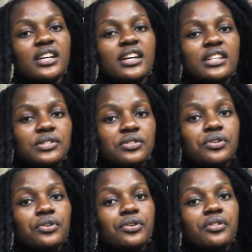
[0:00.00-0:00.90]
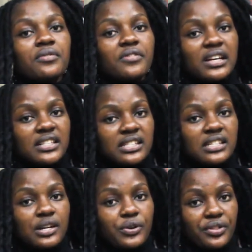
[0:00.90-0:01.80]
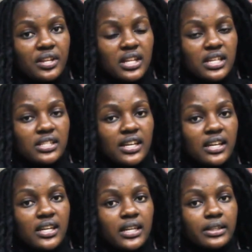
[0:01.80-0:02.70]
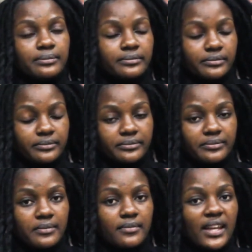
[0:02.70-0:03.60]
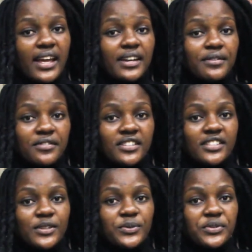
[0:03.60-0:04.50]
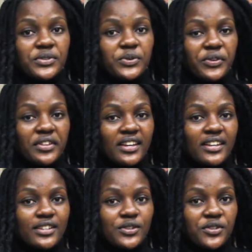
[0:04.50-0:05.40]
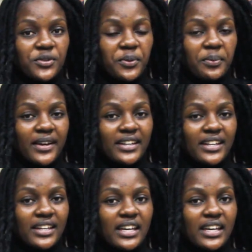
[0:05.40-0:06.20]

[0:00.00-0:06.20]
So the first author that I I featured was author Kinyanjui Kombani.